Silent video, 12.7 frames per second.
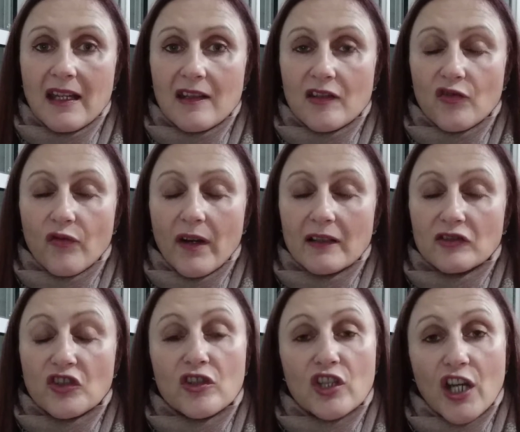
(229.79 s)
Israel
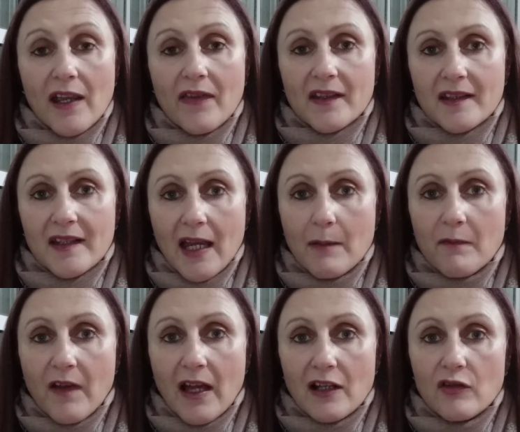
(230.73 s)
share the same
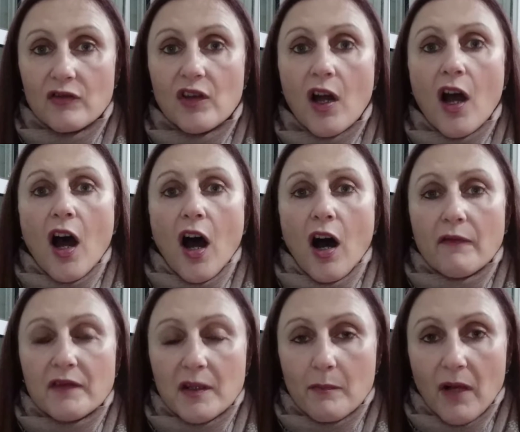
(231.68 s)
values
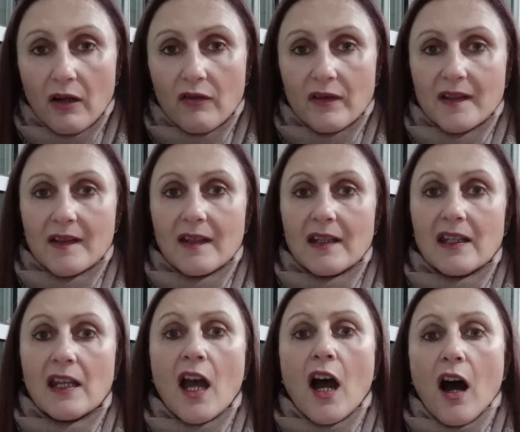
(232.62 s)
of democracy,